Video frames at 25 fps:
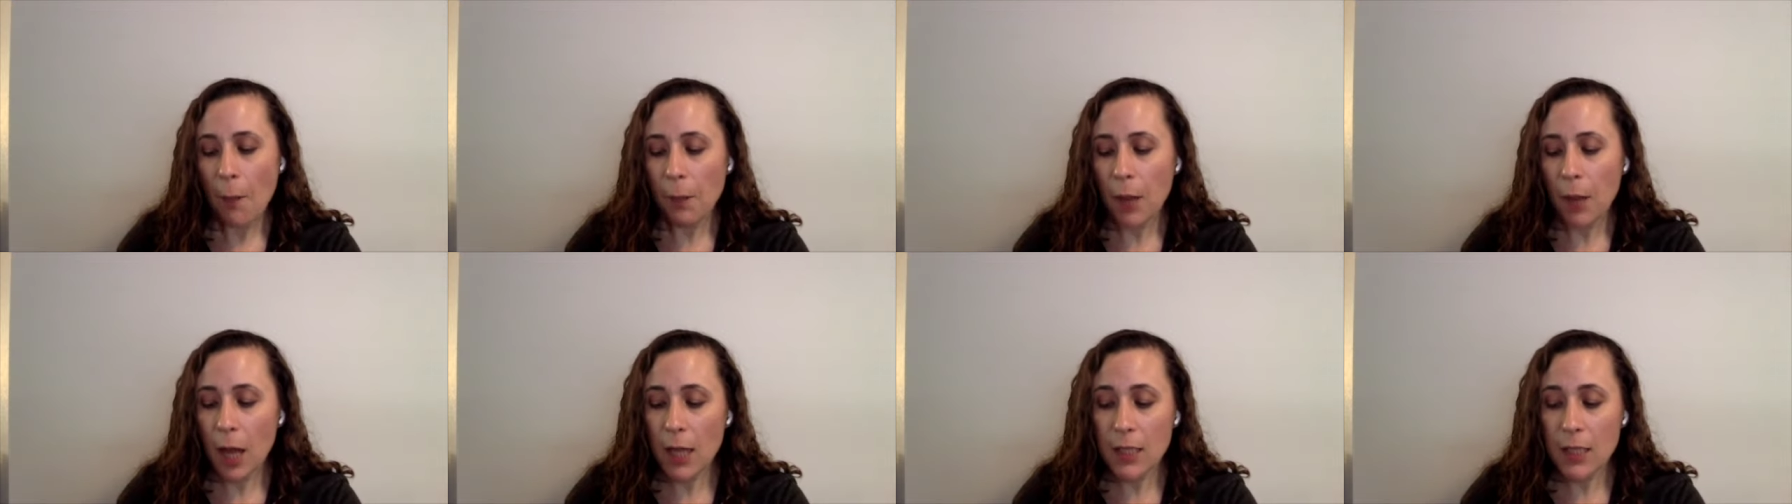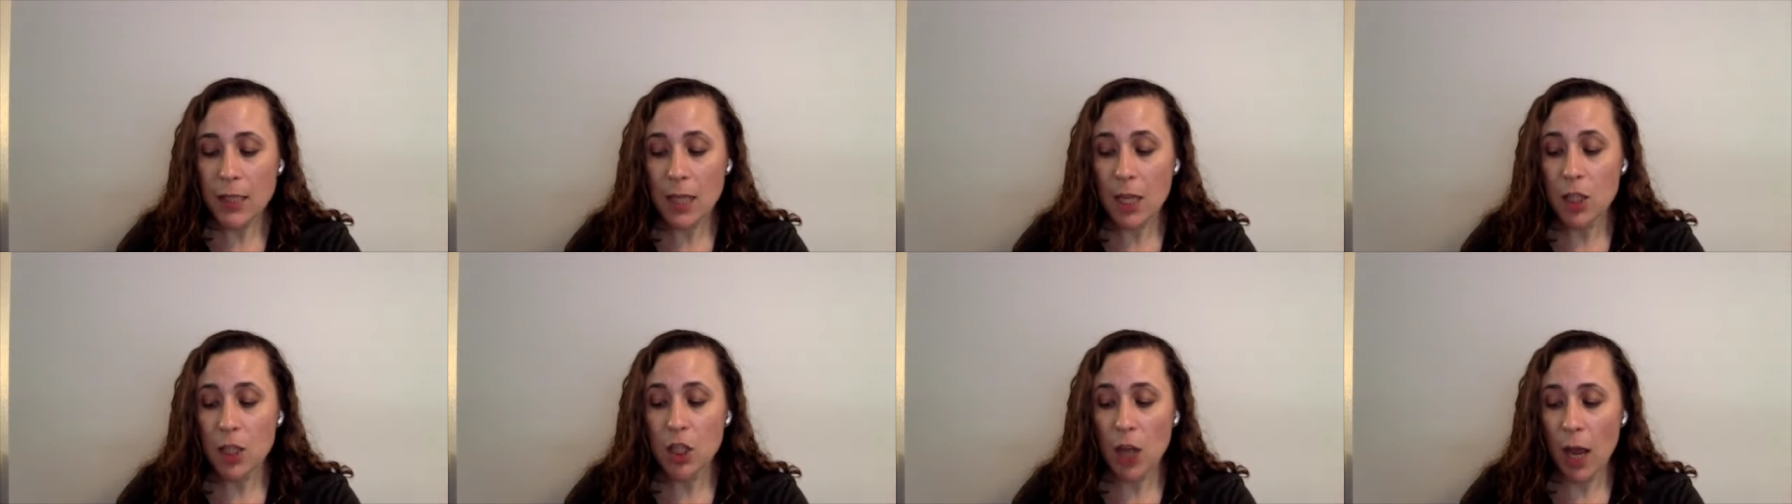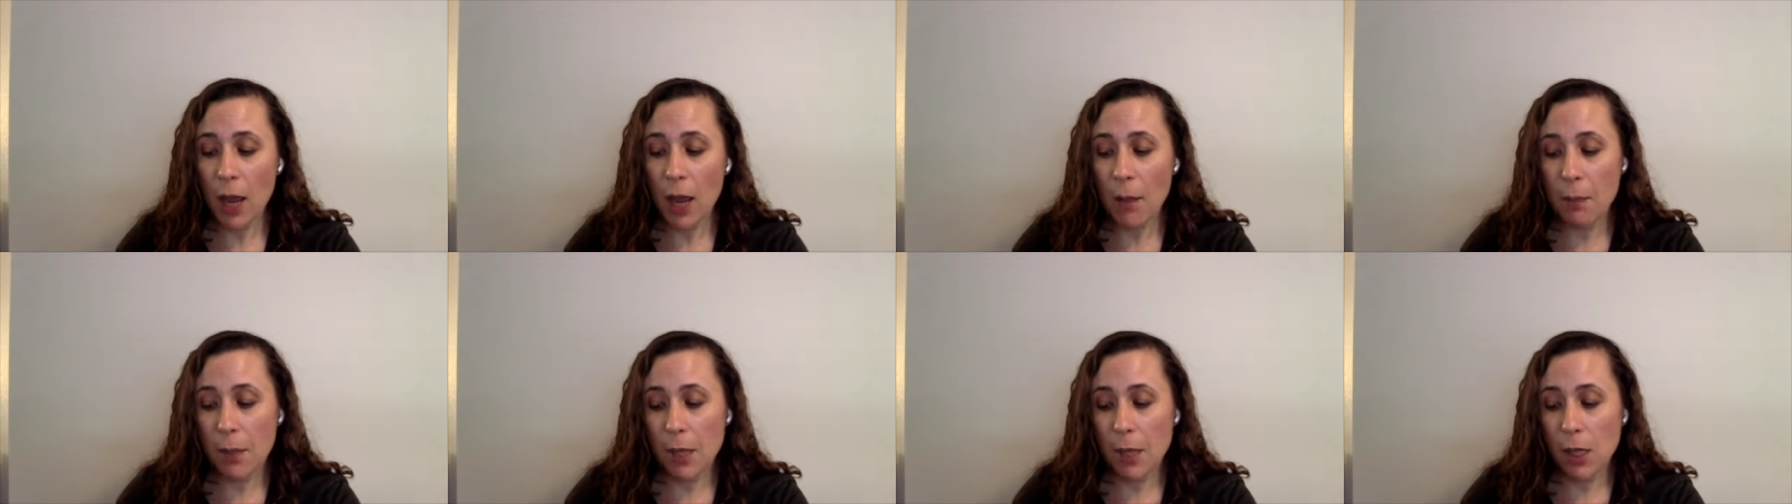Plus, a
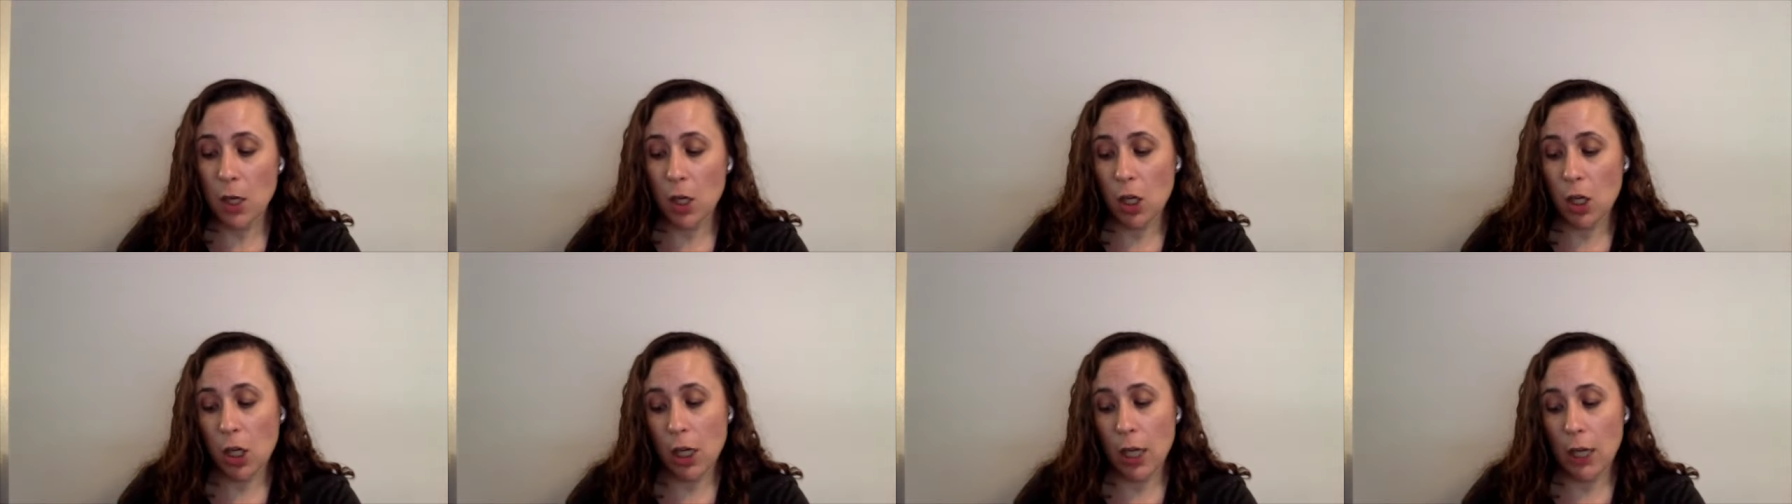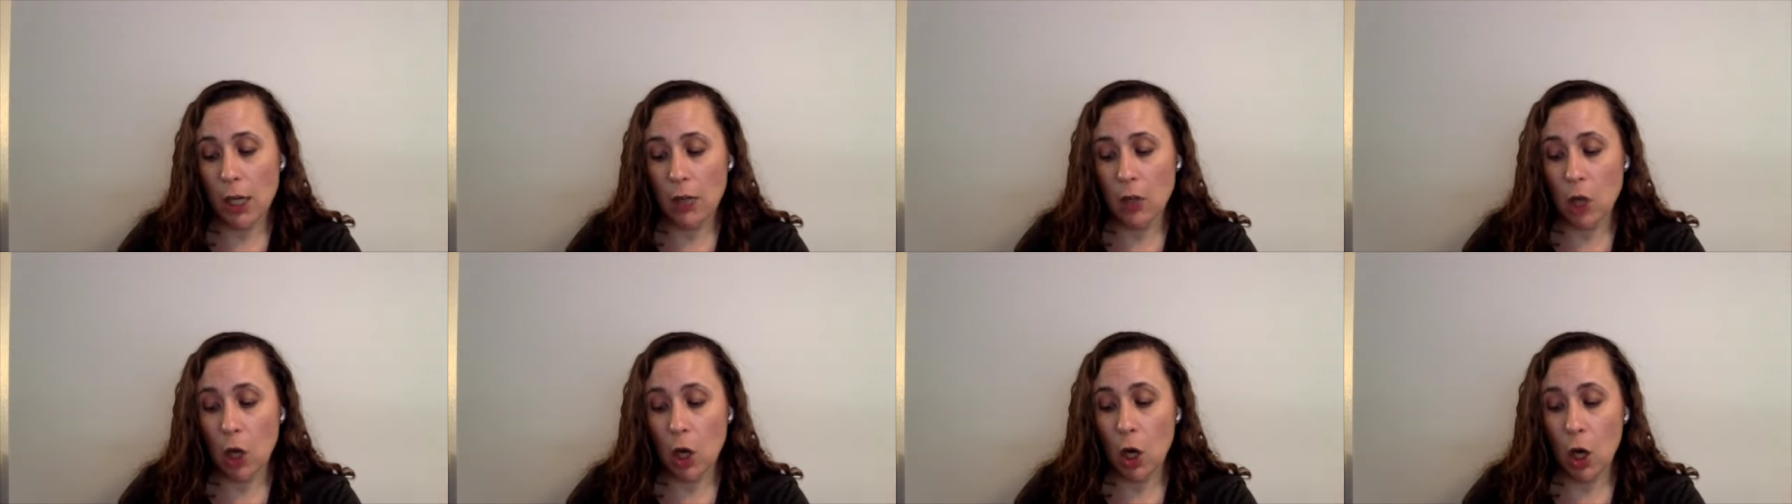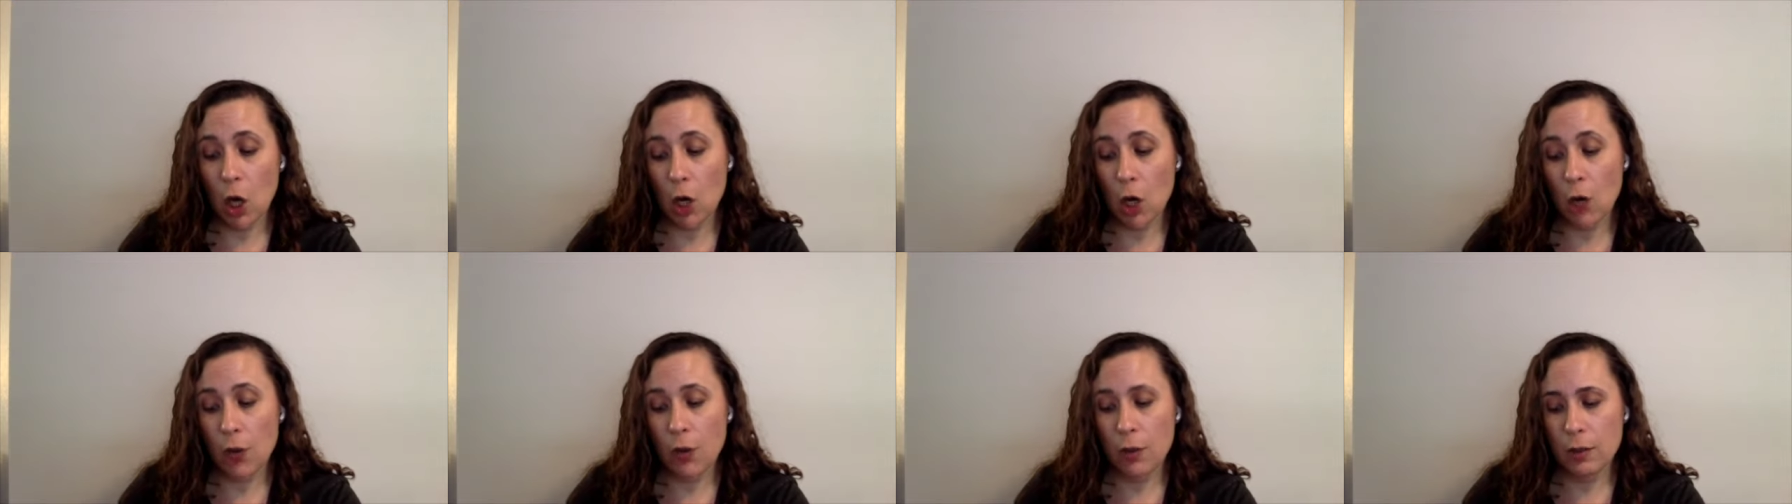giant meteor could hit the
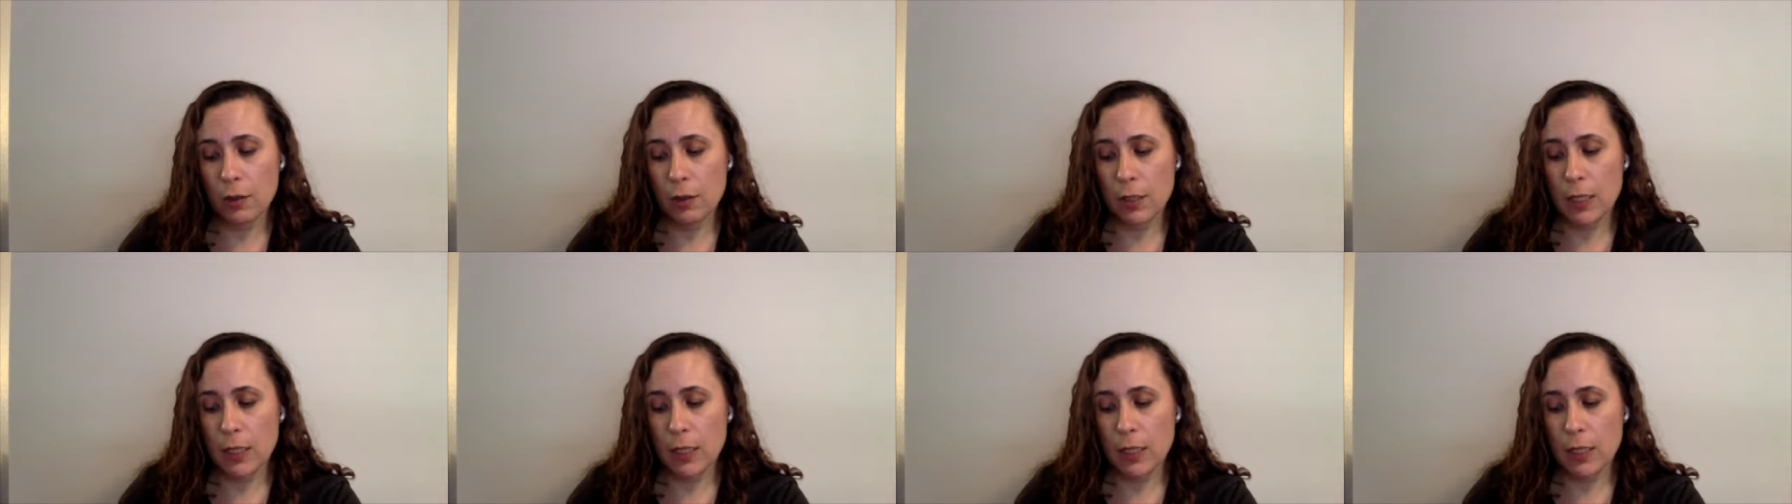earth,